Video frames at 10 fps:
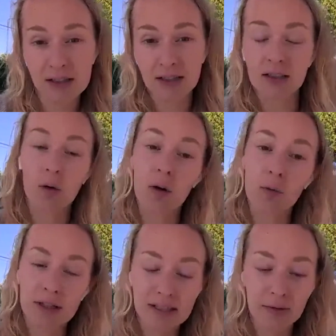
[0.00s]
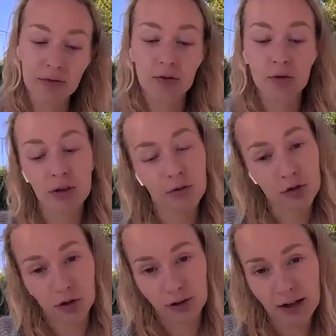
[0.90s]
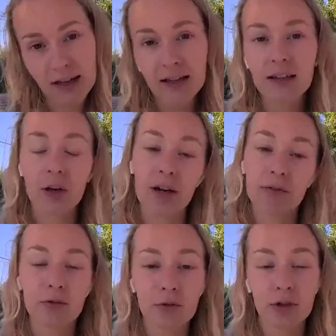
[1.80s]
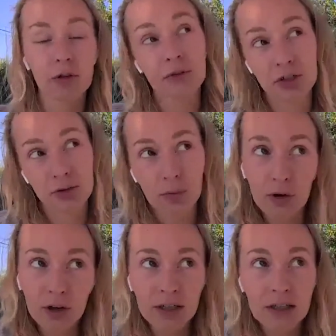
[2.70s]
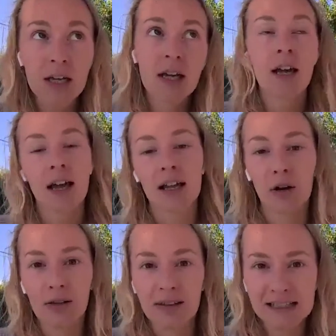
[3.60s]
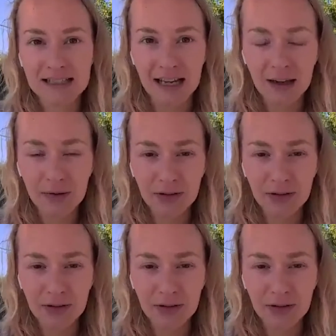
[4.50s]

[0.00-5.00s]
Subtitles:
and you always have to do your journaling, you have to do your vision board and all this stuff.